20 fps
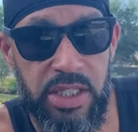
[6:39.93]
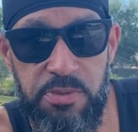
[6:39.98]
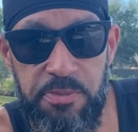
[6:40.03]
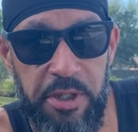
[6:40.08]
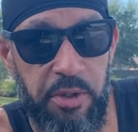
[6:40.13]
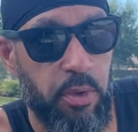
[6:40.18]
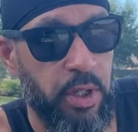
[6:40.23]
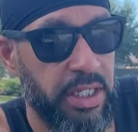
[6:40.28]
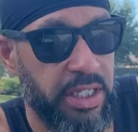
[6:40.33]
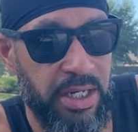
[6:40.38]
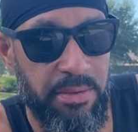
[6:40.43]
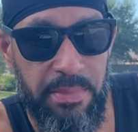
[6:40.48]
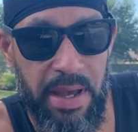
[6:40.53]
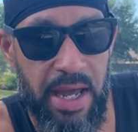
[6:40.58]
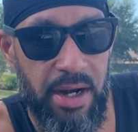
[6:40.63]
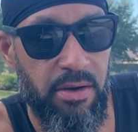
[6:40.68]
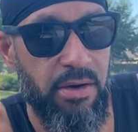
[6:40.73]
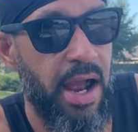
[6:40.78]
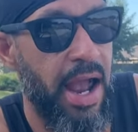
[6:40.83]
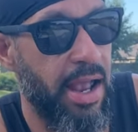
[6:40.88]
speed work, doesn't
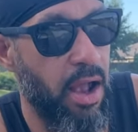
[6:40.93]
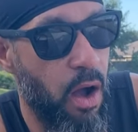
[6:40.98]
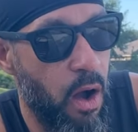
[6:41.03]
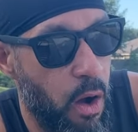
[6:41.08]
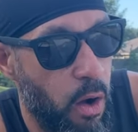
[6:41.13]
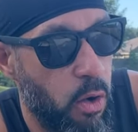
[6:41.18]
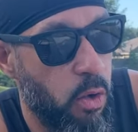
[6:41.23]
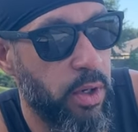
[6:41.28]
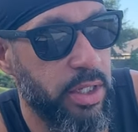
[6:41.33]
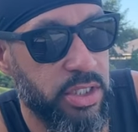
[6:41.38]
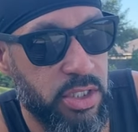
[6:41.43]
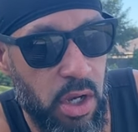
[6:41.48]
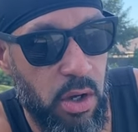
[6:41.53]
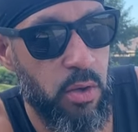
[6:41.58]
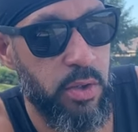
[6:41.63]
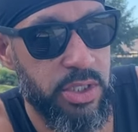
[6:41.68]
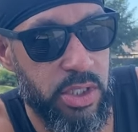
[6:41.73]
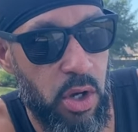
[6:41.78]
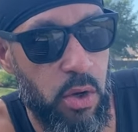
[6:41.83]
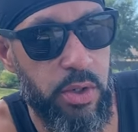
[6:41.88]
matter. I always,
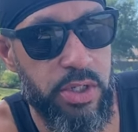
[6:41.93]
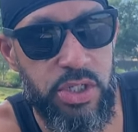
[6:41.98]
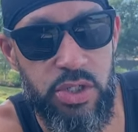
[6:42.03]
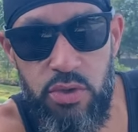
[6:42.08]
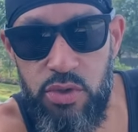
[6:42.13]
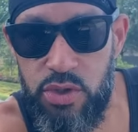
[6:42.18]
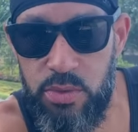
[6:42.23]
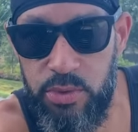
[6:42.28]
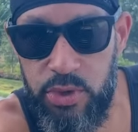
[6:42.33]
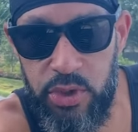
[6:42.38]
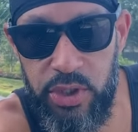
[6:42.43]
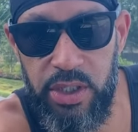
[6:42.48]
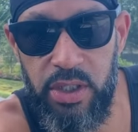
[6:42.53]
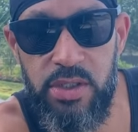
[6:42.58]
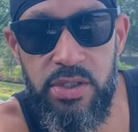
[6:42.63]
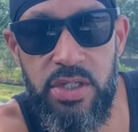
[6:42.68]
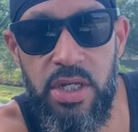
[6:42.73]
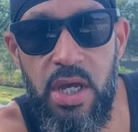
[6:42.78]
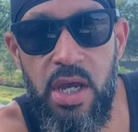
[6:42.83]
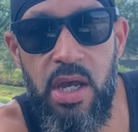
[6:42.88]
always, always do some
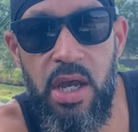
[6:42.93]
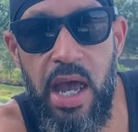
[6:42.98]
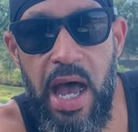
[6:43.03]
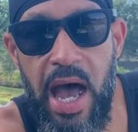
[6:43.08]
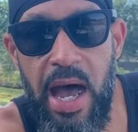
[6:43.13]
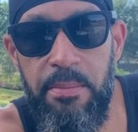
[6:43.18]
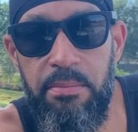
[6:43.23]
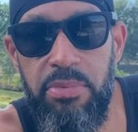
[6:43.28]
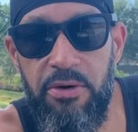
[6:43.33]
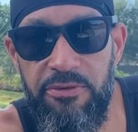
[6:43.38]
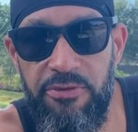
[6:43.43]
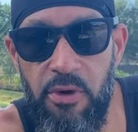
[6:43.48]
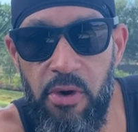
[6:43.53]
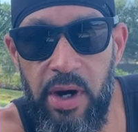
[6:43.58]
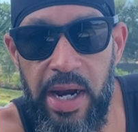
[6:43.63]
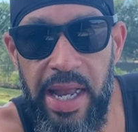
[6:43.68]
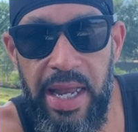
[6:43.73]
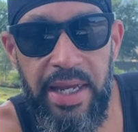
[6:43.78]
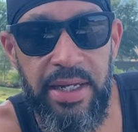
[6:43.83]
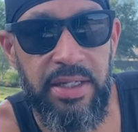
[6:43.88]
drills um,
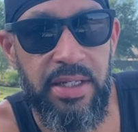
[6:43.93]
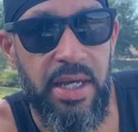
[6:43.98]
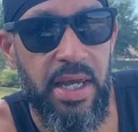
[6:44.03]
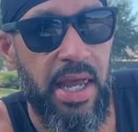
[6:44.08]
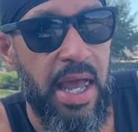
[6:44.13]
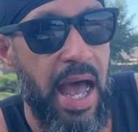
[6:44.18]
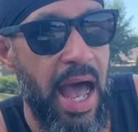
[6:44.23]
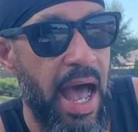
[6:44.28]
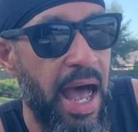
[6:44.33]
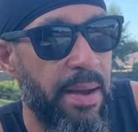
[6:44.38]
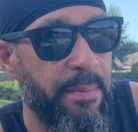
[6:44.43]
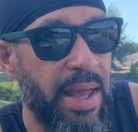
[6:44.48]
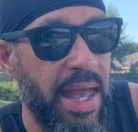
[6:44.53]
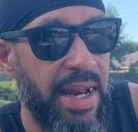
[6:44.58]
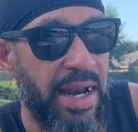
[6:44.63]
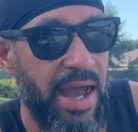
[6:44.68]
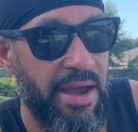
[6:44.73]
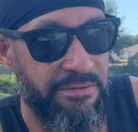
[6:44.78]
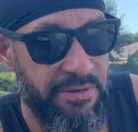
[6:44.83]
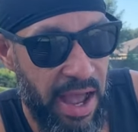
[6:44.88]
beforehand. Um,
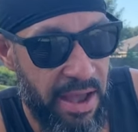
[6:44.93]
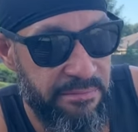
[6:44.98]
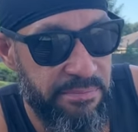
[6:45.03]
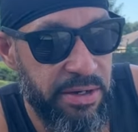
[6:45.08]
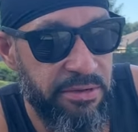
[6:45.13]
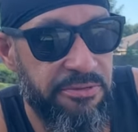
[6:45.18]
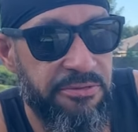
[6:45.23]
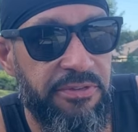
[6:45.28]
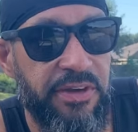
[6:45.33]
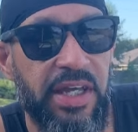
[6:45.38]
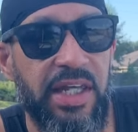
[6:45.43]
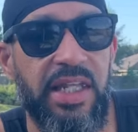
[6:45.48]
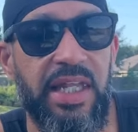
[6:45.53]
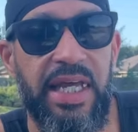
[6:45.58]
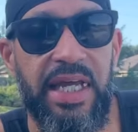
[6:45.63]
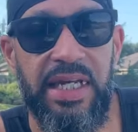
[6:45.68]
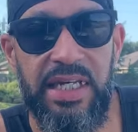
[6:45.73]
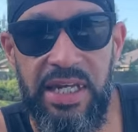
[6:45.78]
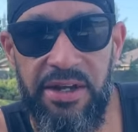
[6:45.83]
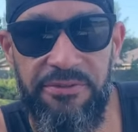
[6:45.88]
and I've, I've been
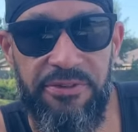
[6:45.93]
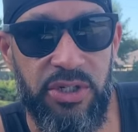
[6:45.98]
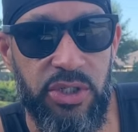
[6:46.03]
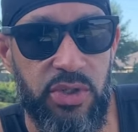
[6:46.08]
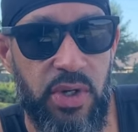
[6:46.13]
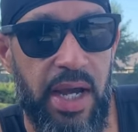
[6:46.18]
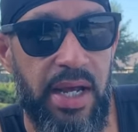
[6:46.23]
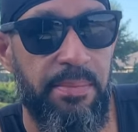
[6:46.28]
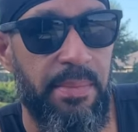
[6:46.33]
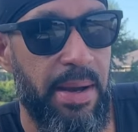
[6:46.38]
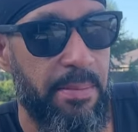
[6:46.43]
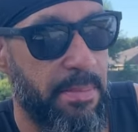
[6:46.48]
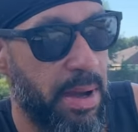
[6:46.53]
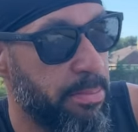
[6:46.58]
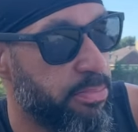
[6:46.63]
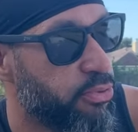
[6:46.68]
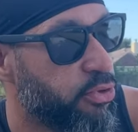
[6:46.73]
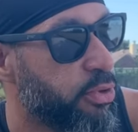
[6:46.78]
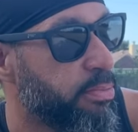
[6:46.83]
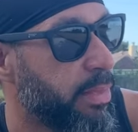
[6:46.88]
feeling a difference, right? My, my,
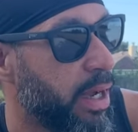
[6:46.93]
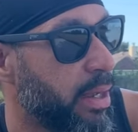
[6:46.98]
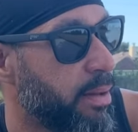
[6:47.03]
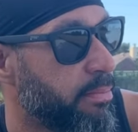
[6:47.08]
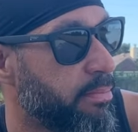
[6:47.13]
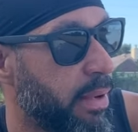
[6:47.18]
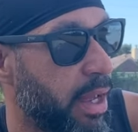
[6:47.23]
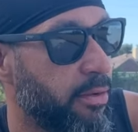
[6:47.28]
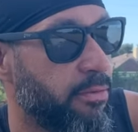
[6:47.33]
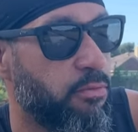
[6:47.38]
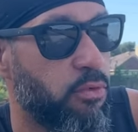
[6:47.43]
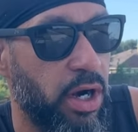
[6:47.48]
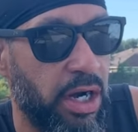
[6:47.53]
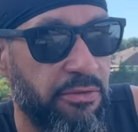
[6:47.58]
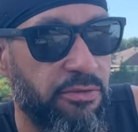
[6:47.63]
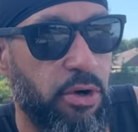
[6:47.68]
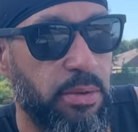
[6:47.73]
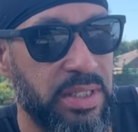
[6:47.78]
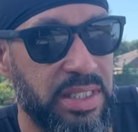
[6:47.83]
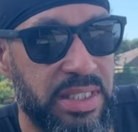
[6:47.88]
my, my running
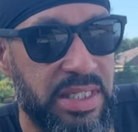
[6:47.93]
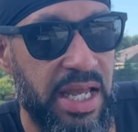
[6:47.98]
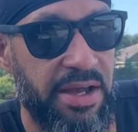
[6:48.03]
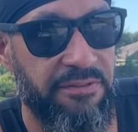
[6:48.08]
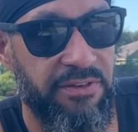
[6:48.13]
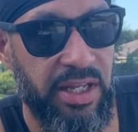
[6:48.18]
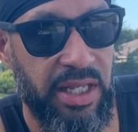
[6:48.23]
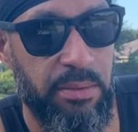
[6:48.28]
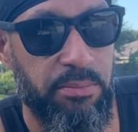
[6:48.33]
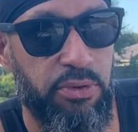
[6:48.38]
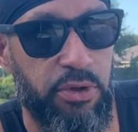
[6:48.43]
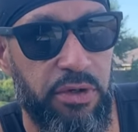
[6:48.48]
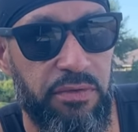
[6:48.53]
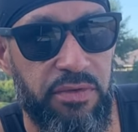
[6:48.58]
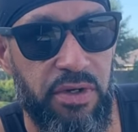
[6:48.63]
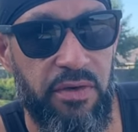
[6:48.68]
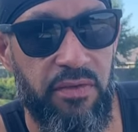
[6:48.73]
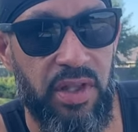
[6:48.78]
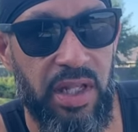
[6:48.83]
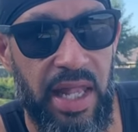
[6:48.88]
form has definitely
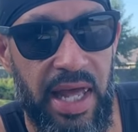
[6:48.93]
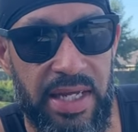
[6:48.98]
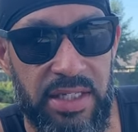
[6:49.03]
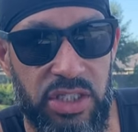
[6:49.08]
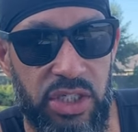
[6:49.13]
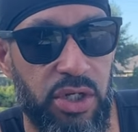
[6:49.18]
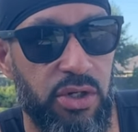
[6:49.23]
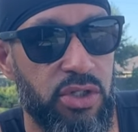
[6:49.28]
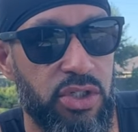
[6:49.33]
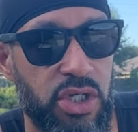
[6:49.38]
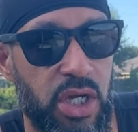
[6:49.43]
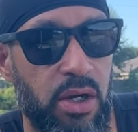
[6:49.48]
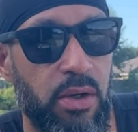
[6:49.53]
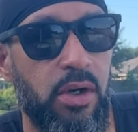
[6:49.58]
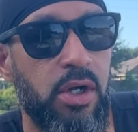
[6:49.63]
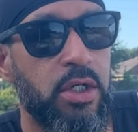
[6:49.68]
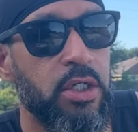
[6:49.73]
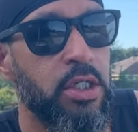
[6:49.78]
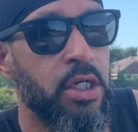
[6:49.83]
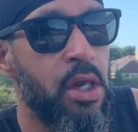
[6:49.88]
improved over the last year or so.
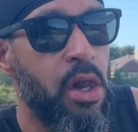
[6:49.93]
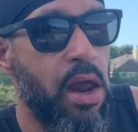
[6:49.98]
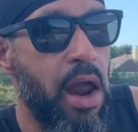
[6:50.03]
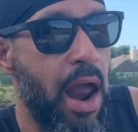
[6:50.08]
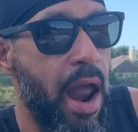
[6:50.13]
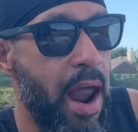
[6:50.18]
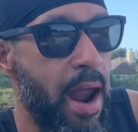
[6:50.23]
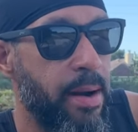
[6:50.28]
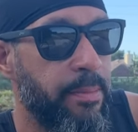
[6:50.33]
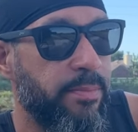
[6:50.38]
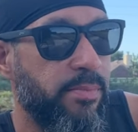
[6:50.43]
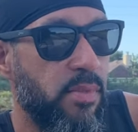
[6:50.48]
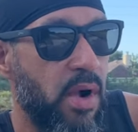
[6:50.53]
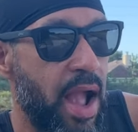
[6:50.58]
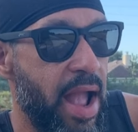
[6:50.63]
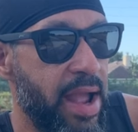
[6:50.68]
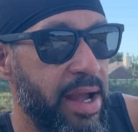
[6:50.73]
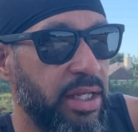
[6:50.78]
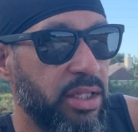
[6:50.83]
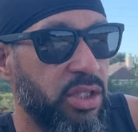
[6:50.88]
Um,
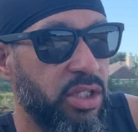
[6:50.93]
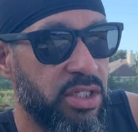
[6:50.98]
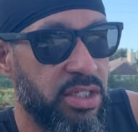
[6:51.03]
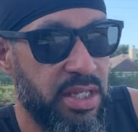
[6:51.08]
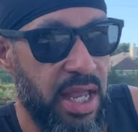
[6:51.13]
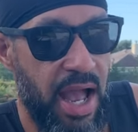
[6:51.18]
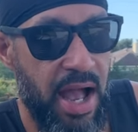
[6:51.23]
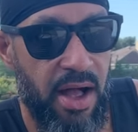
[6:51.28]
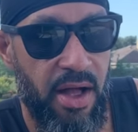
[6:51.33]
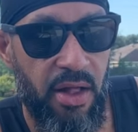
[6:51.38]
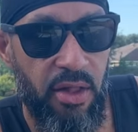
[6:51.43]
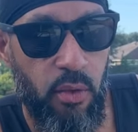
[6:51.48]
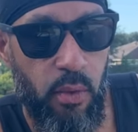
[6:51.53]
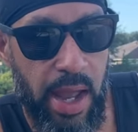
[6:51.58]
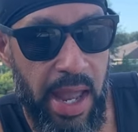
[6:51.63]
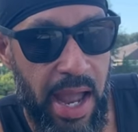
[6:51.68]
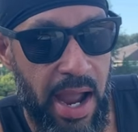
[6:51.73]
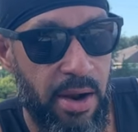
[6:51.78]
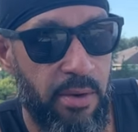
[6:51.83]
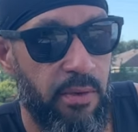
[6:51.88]
and the style,
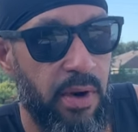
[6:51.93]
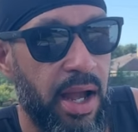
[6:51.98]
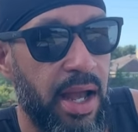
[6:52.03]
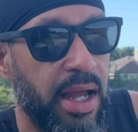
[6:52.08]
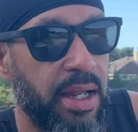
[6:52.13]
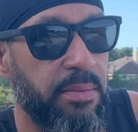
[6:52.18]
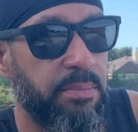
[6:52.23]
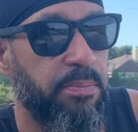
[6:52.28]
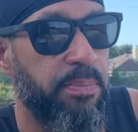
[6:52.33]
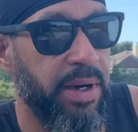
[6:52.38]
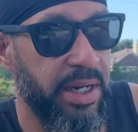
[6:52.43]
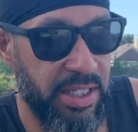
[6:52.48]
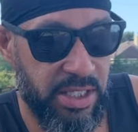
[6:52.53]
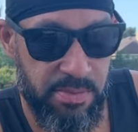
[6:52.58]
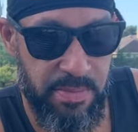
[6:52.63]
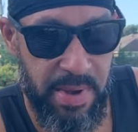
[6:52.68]
way I run, but it's